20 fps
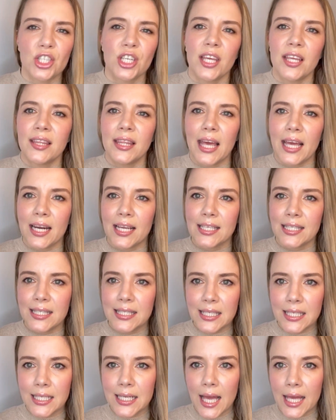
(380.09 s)
And then I
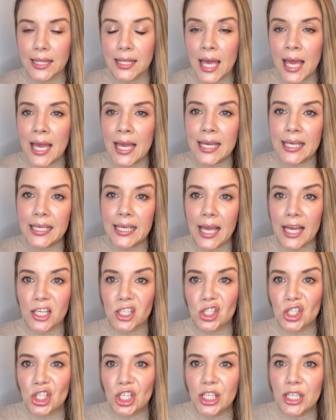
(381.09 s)
see that he
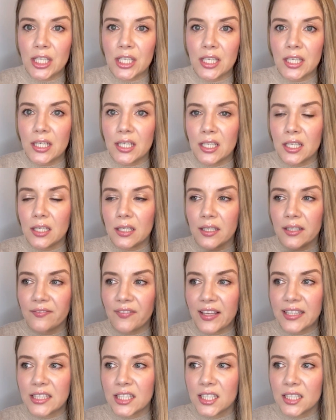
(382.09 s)
actually
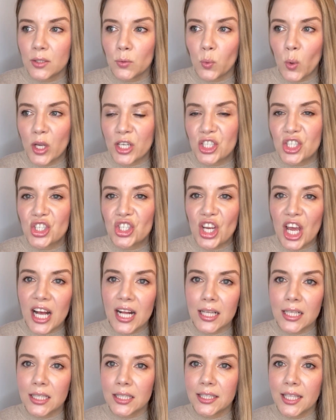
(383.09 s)
invented one
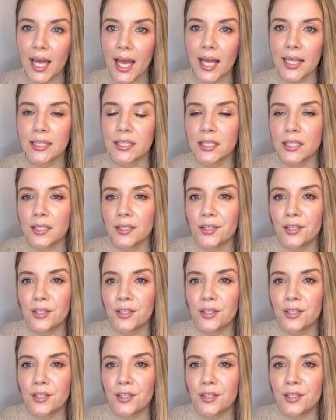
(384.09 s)
gel that